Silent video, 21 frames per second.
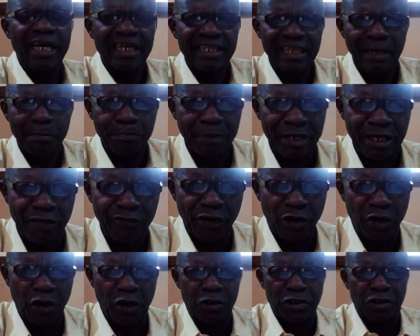The
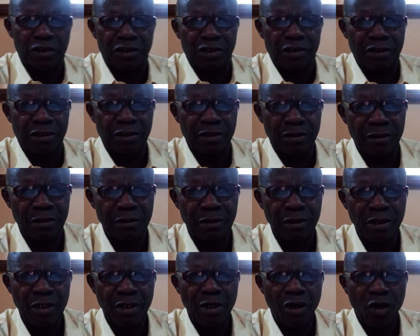pivot
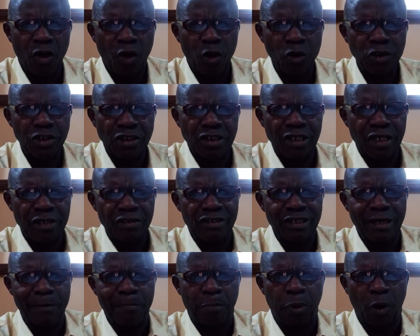or
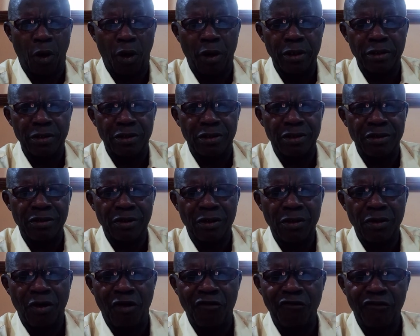central point
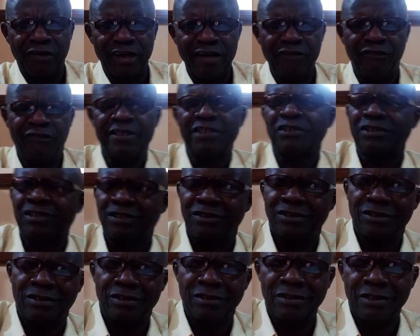of
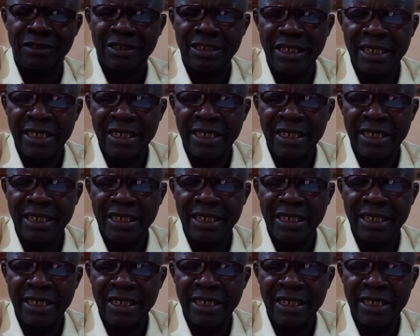reference